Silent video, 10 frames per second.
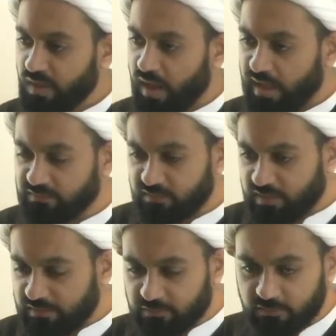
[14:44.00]
and
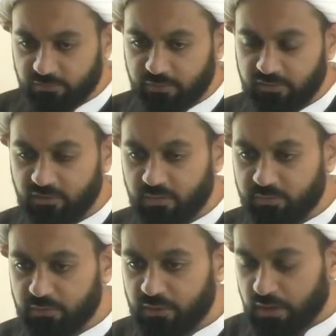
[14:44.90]
status, for
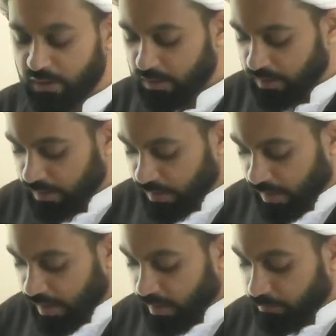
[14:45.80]
example,
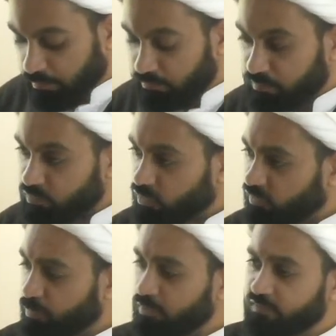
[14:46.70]
to
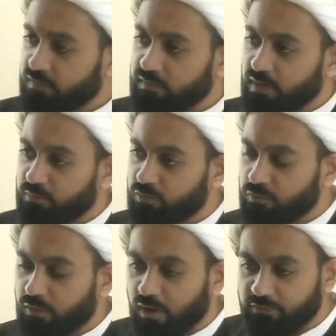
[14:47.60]
sponsor them, to
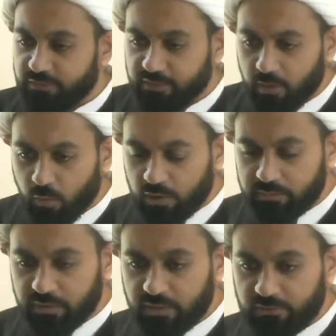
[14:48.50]
look after their
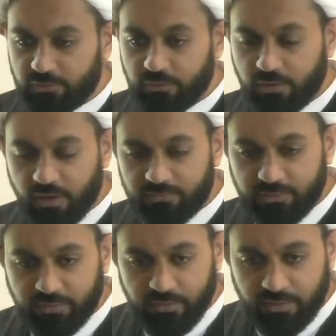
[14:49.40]
well-being, to look
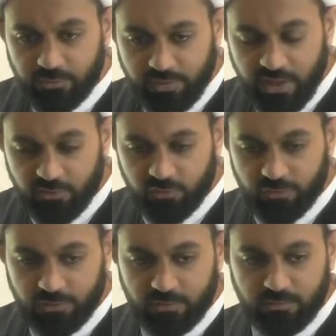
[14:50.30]
after their
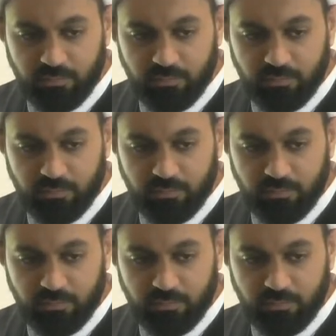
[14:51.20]
education,